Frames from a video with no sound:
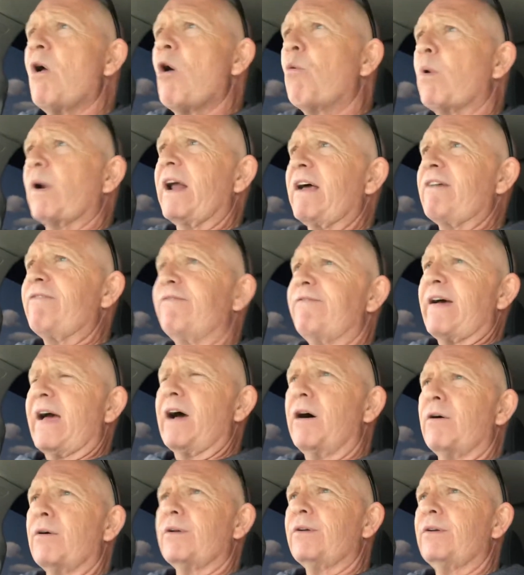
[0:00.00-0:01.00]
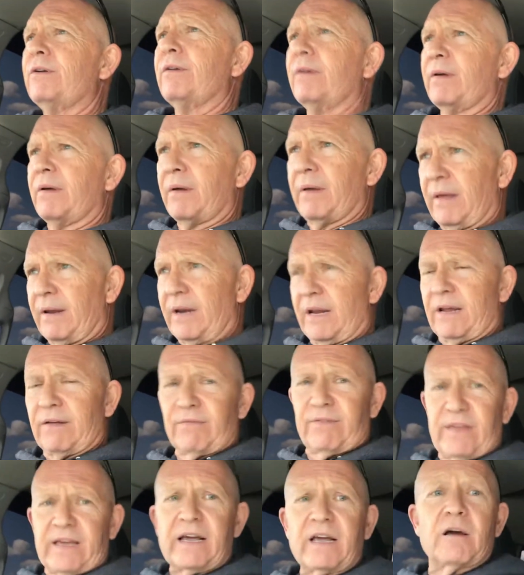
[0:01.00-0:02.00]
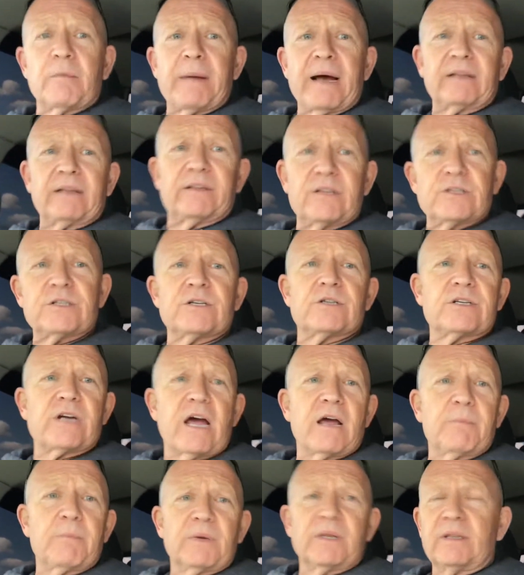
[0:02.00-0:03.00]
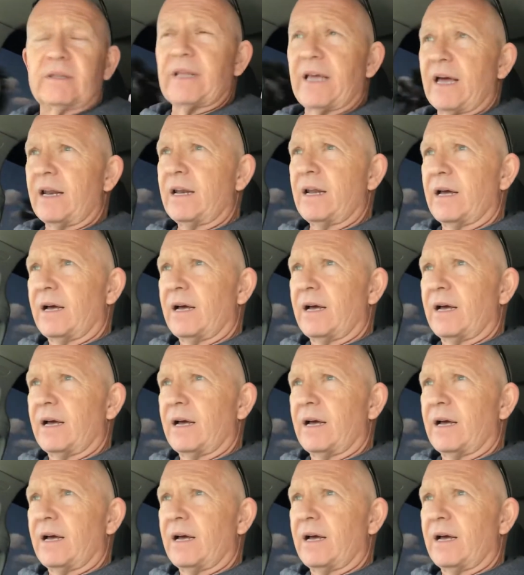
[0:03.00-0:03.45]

What I found in thinking about this assignment that